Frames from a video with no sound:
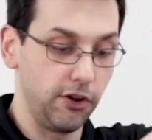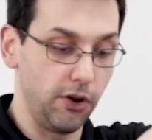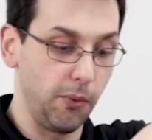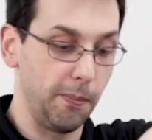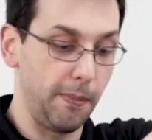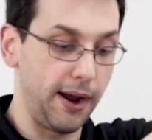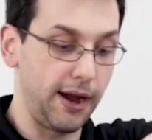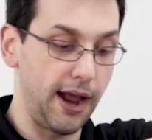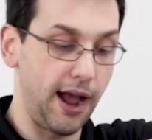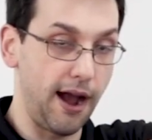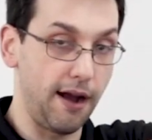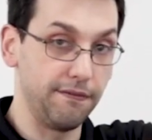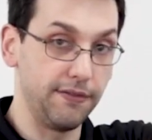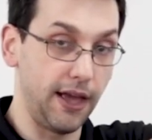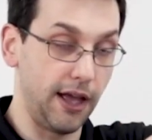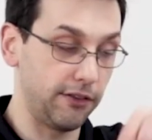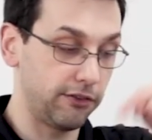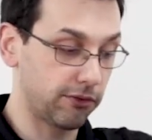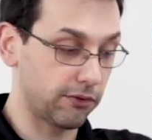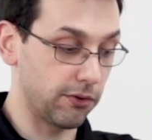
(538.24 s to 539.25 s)
might have
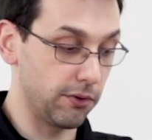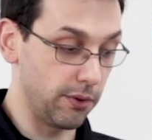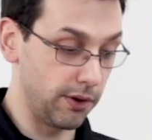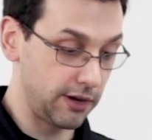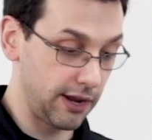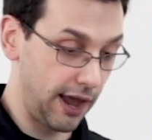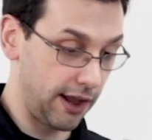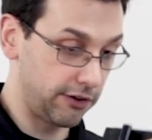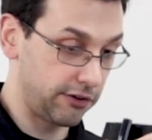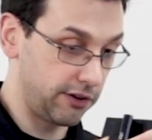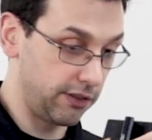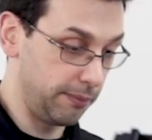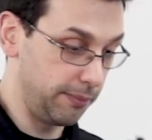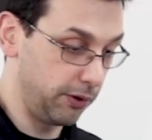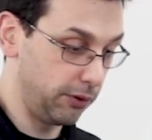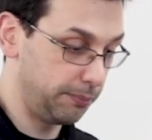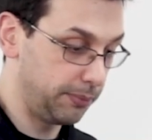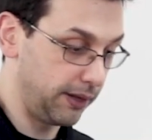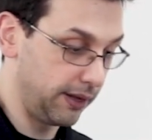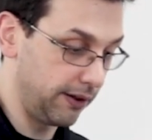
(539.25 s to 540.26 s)
that screw attached to the
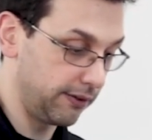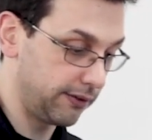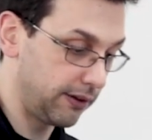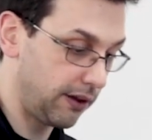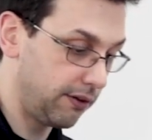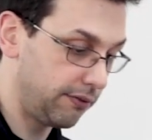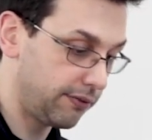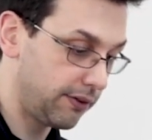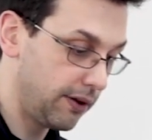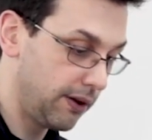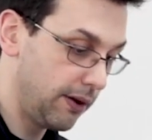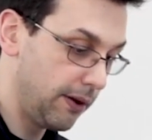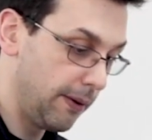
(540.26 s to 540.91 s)
build plate itself.